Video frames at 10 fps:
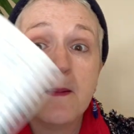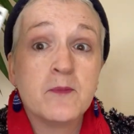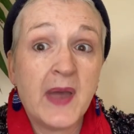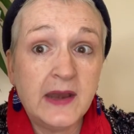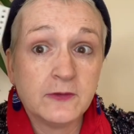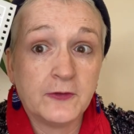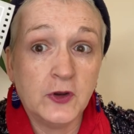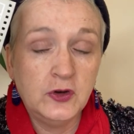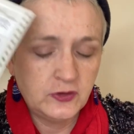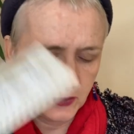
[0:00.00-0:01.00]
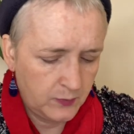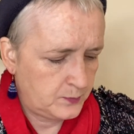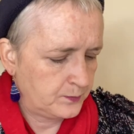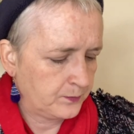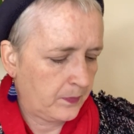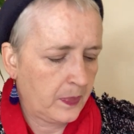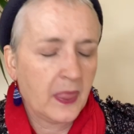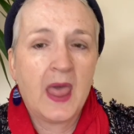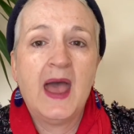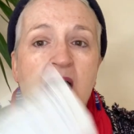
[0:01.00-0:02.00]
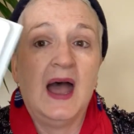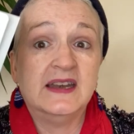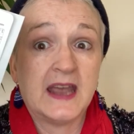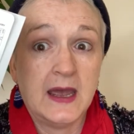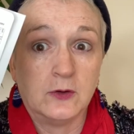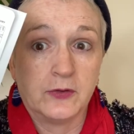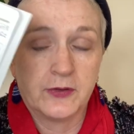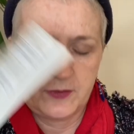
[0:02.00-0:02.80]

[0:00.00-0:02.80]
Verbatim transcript: pet food, and health.